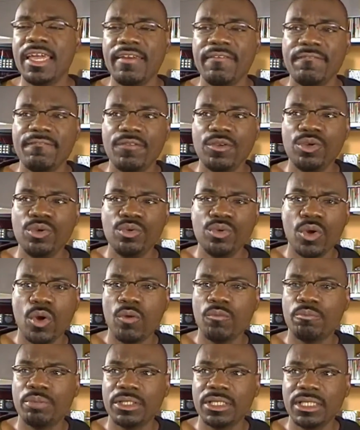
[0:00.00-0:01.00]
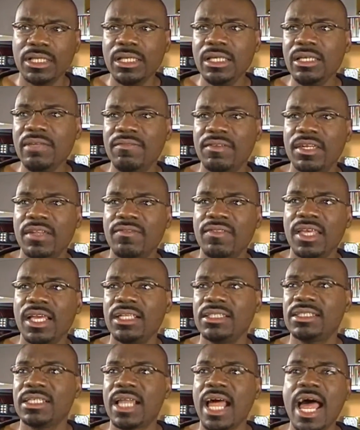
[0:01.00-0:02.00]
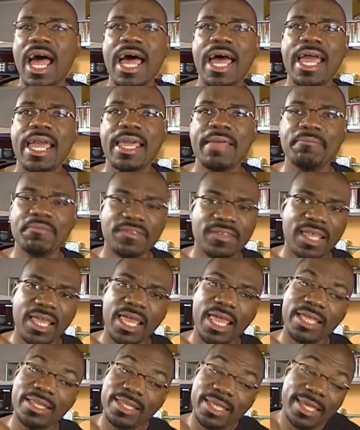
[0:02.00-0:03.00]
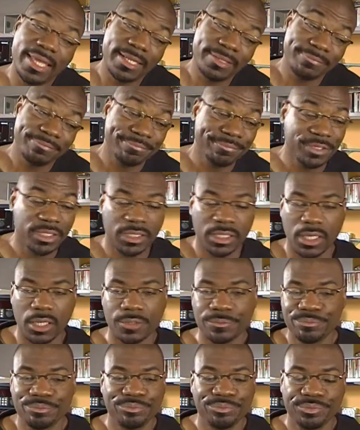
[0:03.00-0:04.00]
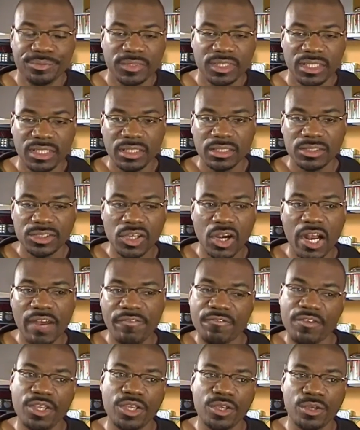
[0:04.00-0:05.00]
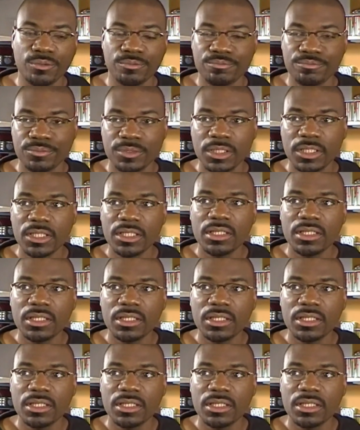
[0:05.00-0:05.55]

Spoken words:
if you don't believe in the things that I am saying, then, you know, sorry for you.